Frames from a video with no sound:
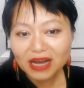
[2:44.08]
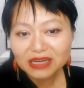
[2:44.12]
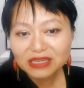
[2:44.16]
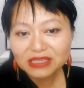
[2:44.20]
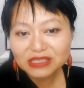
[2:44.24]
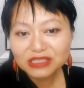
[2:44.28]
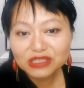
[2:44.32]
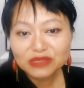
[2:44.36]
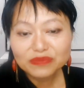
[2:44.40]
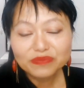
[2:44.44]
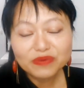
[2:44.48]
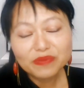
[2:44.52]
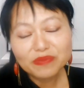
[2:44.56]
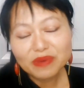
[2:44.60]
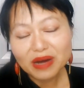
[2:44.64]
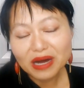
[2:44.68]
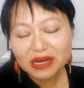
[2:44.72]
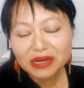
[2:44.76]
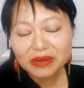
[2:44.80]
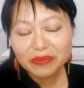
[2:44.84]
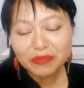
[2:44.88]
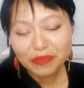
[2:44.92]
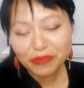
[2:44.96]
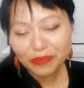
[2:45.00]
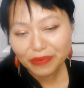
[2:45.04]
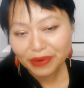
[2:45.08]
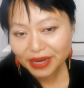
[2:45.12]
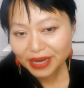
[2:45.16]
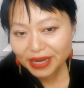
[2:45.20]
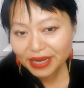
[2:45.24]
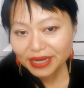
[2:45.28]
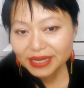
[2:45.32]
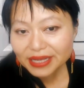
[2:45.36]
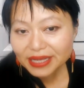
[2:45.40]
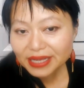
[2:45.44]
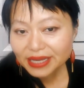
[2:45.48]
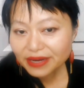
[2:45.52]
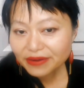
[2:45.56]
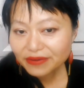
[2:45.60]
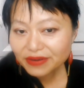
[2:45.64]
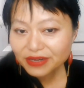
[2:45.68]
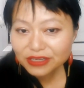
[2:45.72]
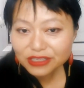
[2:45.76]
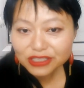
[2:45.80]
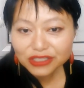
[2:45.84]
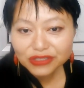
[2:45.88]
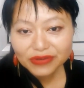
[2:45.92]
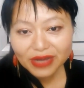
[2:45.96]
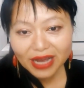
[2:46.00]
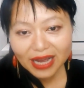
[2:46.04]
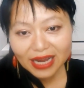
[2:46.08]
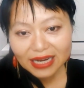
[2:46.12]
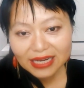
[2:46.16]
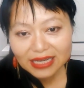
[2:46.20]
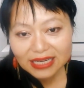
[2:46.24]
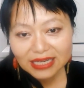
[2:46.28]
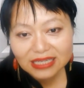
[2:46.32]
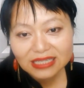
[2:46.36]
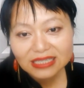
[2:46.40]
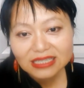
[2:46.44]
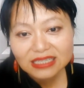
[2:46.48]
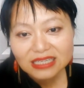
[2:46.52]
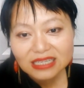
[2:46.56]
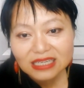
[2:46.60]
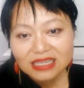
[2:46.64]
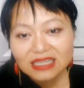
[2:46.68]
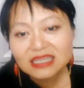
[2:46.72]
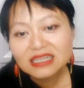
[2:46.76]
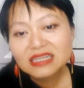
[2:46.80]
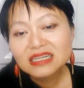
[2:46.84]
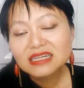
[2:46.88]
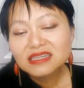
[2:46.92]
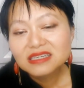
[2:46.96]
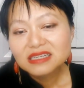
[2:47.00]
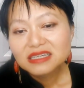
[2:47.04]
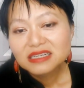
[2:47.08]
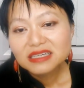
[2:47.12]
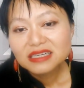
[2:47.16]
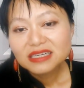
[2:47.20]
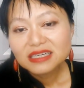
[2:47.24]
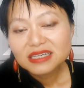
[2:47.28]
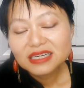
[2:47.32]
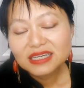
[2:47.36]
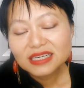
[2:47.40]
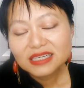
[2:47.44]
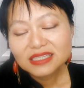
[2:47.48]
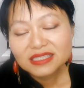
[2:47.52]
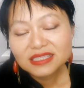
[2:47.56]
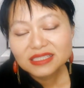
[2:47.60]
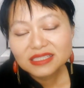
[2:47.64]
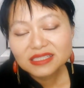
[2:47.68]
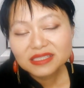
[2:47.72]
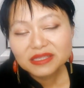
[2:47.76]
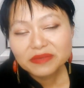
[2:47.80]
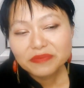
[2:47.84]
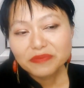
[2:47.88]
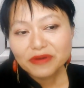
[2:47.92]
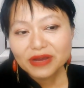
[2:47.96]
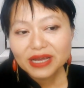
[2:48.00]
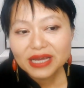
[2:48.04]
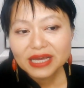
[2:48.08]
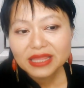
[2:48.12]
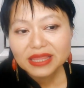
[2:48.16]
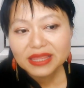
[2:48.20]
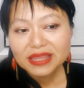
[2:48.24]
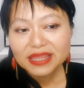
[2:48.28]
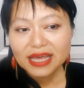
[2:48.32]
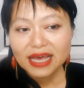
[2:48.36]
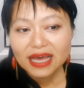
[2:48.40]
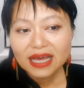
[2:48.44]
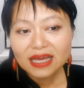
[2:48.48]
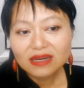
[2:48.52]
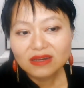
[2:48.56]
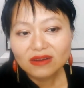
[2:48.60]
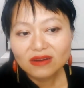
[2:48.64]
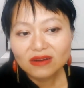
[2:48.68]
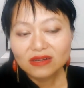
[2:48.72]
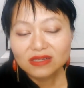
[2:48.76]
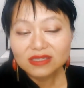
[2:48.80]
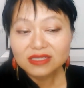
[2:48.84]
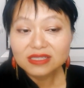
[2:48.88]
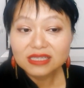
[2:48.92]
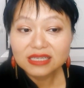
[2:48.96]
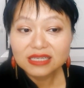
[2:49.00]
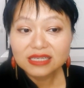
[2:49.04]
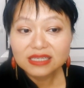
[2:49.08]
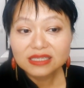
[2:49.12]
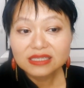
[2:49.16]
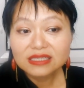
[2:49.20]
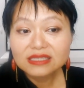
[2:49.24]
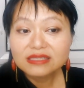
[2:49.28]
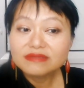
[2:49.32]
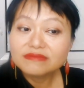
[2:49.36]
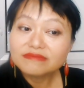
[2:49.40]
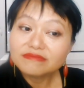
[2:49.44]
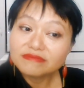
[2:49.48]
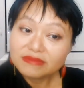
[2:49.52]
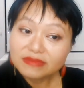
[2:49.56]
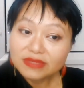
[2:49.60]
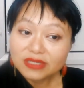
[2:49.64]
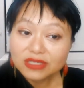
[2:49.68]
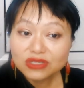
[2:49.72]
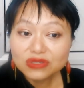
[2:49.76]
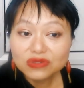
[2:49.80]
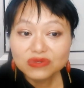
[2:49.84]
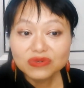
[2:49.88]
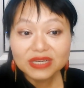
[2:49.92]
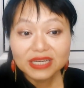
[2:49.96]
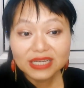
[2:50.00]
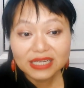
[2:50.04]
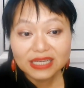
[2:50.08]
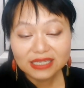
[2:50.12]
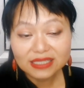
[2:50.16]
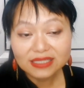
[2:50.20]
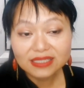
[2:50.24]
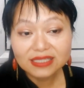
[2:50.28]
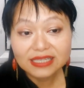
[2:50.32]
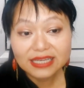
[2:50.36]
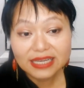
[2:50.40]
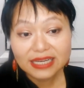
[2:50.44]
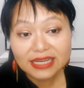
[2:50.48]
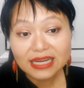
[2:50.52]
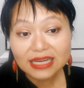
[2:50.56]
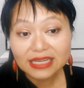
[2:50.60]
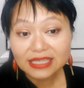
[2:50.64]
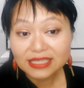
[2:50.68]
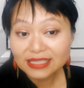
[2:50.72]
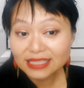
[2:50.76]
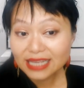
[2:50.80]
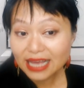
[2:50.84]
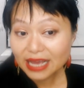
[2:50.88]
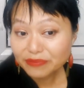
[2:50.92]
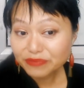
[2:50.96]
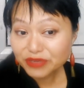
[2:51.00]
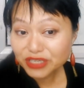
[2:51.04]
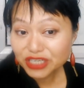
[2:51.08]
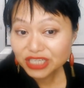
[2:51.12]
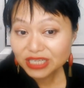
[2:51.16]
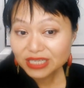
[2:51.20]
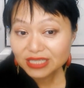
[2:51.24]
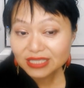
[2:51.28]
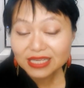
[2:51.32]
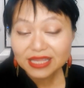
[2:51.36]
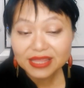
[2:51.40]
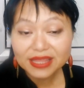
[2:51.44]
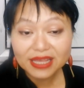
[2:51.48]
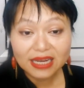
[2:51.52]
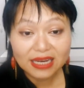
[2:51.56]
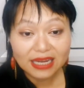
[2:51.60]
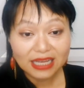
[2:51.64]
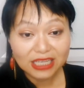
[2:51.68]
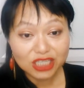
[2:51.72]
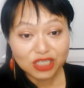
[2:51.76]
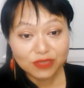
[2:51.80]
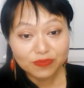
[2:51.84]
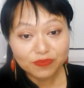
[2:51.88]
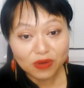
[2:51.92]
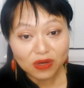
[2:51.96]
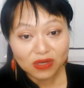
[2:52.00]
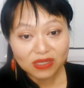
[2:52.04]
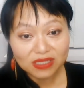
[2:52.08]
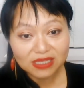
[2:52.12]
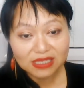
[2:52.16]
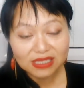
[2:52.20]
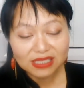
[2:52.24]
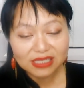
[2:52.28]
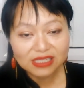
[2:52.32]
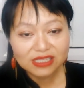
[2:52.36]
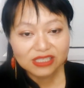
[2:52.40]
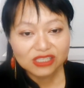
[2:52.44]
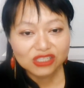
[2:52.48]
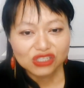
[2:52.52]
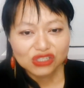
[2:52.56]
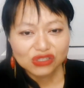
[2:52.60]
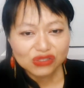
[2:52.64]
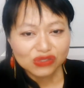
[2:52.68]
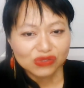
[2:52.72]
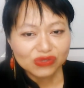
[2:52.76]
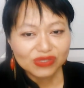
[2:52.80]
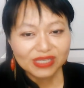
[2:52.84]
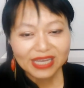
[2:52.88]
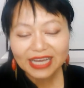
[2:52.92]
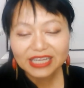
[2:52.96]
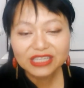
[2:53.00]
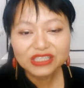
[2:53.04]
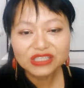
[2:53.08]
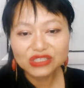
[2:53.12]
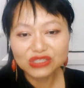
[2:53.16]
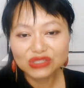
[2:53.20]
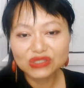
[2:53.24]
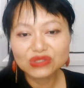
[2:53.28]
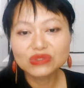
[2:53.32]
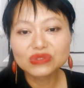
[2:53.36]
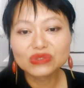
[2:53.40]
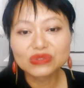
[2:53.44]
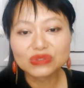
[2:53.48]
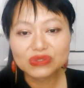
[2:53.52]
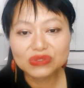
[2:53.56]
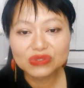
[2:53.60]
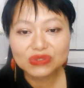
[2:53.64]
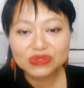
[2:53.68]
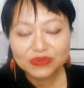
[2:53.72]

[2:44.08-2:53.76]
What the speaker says: supermarket bread here in Australia. It's the bread that Aussie school kids get as sandwiches in their lunch boxes to take to school.